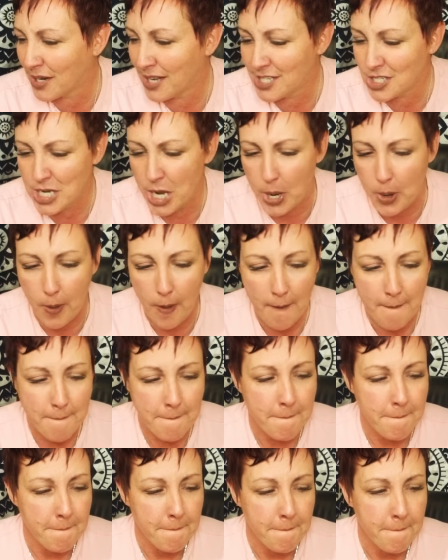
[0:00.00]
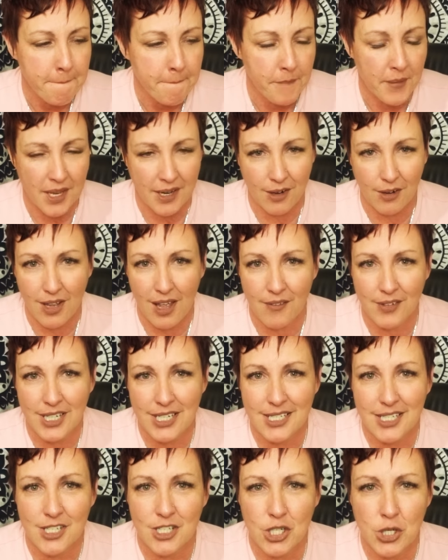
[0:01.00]
I channel. I don't have any
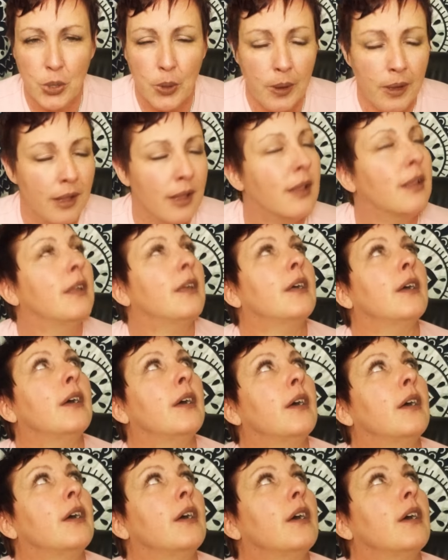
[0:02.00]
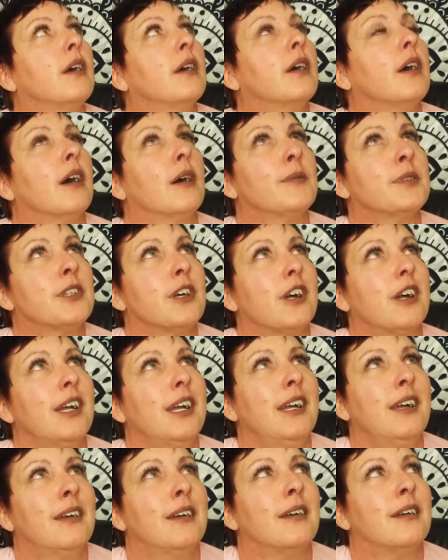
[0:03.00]
tissue. I'm sorry.